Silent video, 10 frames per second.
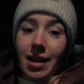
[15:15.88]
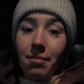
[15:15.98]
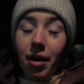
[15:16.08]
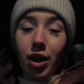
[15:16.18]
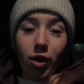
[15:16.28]

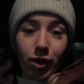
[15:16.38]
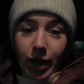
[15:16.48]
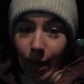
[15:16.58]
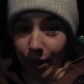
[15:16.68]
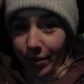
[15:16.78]
my long
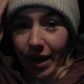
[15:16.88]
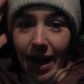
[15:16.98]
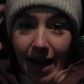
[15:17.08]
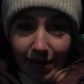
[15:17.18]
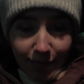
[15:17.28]
coat,
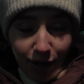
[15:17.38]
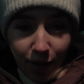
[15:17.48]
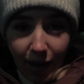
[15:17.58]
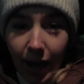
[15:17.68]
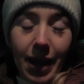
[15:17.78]
hat,
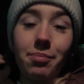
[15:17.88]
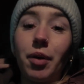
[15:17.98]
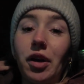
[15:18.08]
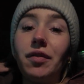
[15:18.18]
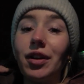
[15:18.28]
and I had
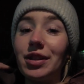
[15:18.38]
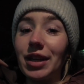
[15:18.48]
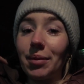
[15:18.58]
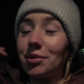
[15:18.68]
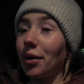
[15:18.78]
both hoods
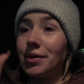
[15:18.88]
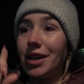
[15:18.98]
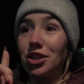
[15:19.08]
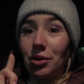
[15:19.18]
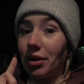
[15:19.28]
up, so I was
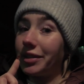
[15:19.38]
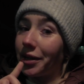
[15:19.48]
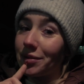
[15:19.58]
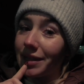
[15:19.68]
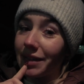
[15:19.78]
actually quite
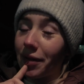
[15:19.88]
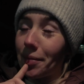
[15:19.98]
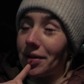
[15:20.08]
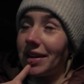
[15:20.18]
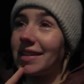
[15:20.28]
toasty, if I'm
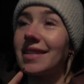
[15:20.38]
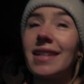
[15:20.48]
honest.